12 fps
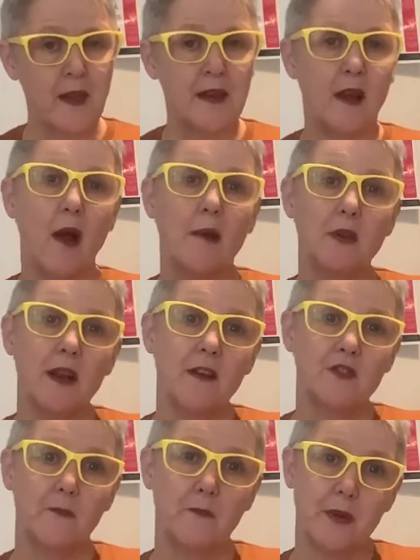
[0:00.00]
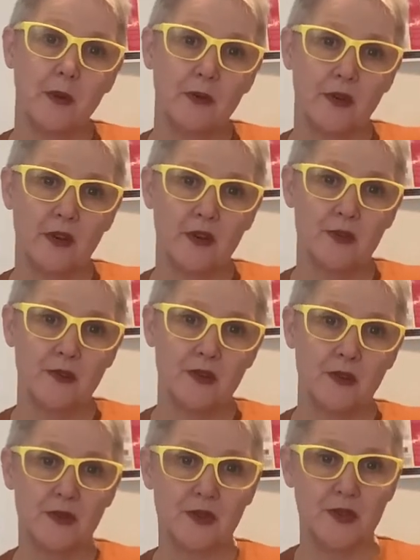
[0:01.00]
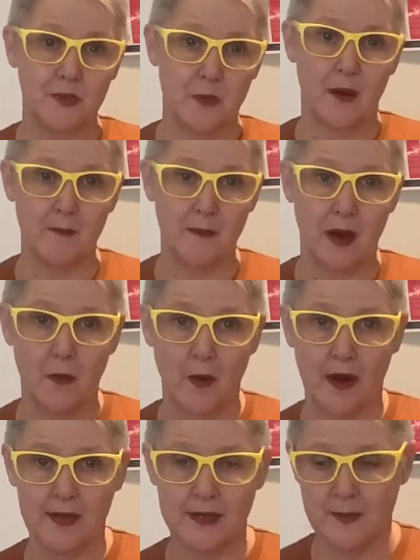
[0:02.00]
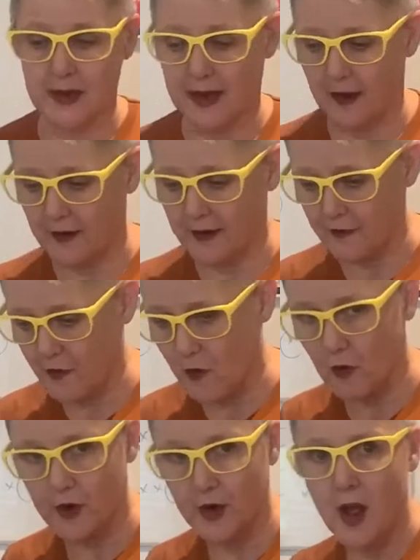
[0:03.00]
Now I'm going to have to build those resources one by one as we carry forward.